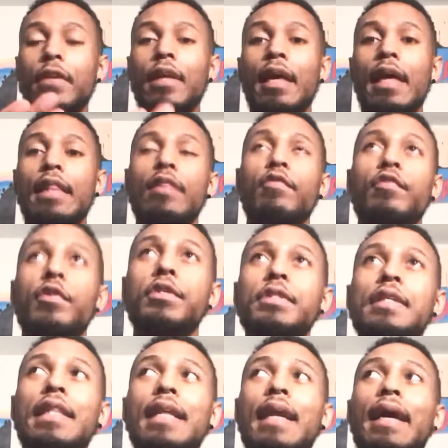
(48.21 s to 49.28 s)
And the first
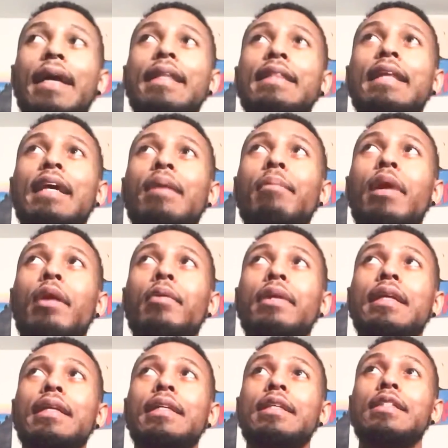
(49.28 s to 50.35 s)
thing that I can think about
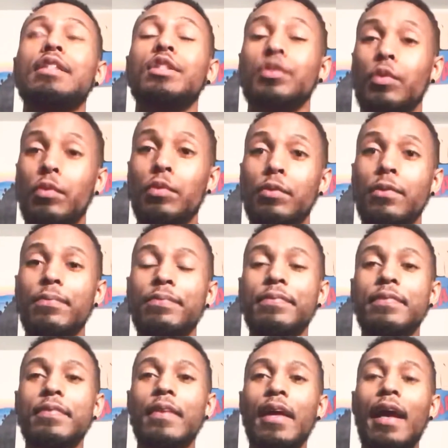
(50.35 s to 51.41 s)
is school.
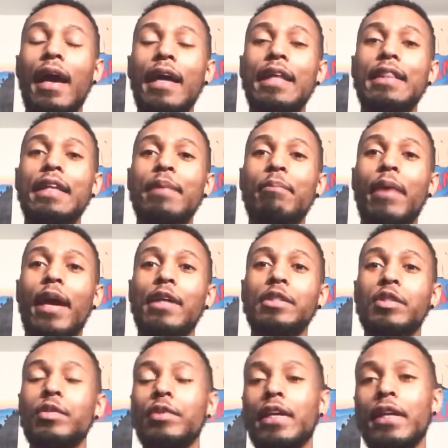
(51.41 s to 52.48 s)
I can think back
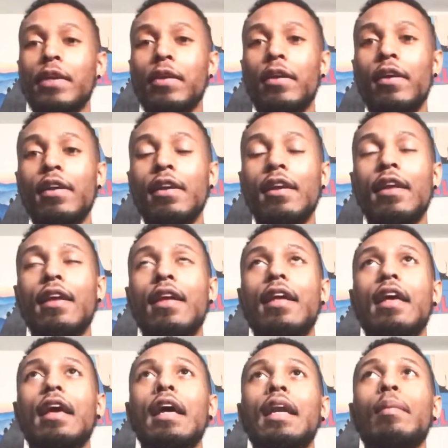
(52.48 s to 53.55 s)
to kindergarten,
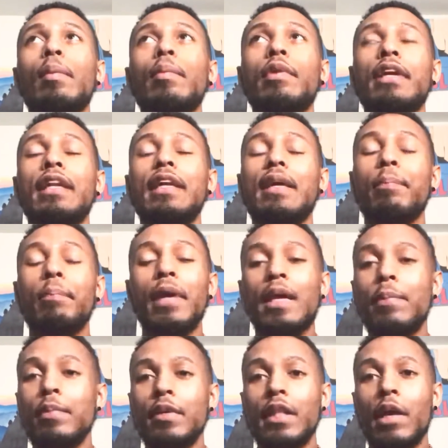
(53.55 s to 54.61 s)
and I remember getting a
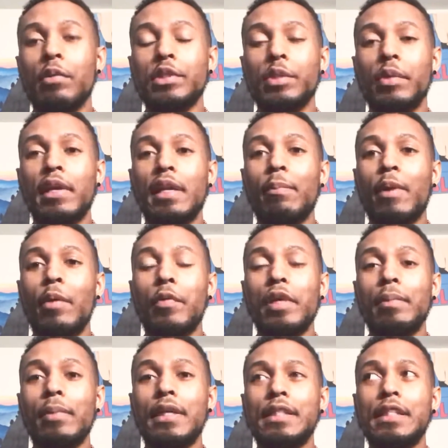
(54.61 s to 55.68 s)
paper that was graded by one
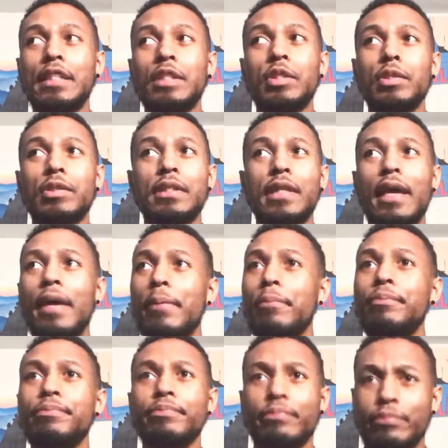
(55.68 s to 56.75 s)
of my teachers,
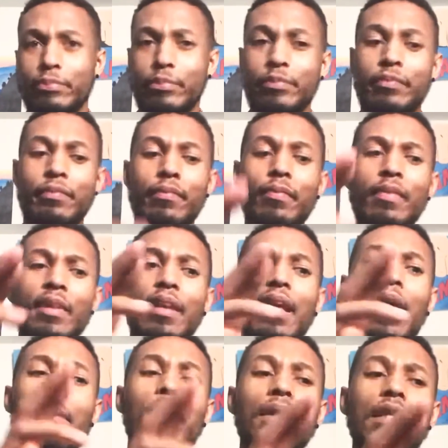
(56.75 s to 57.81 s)
and
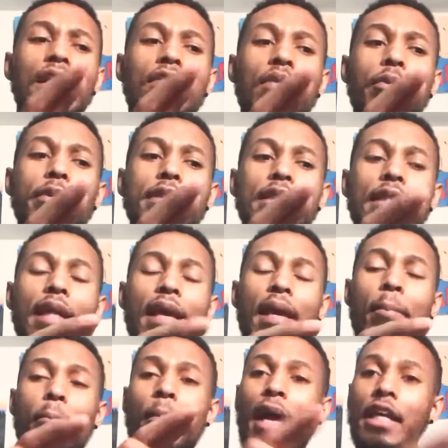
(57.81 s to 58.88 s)
I believe it was
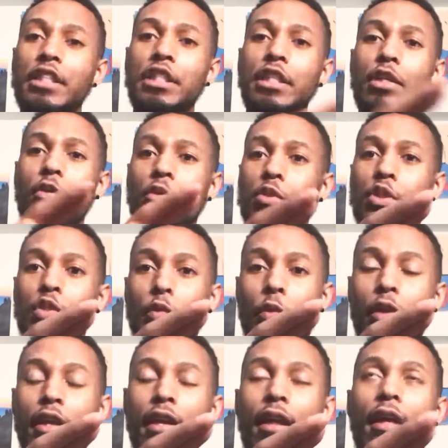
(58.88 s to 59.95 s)
like matching or
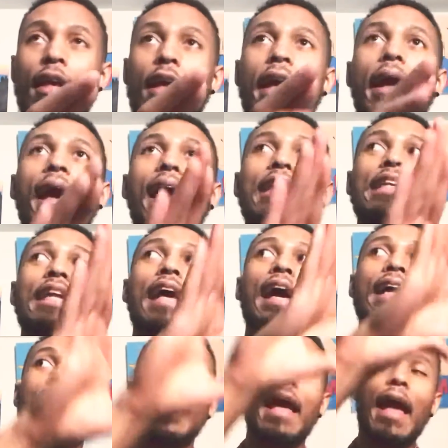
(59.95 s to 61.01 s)
sorting, and it
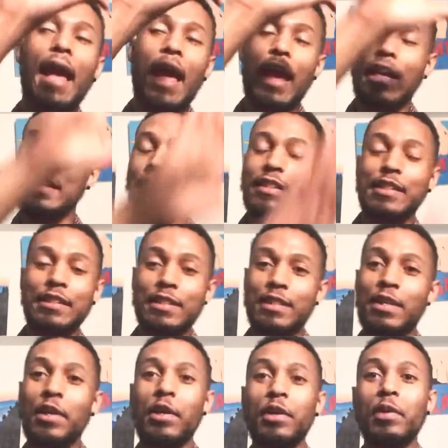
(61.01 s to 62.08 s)
had
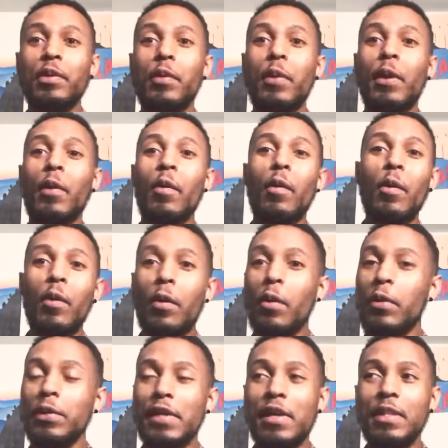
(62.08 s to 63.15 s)
X's going
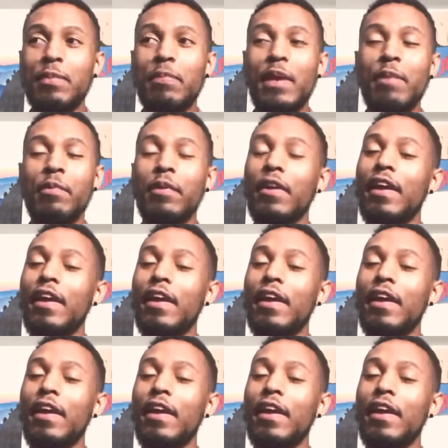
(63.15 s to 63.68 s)
all down the paper.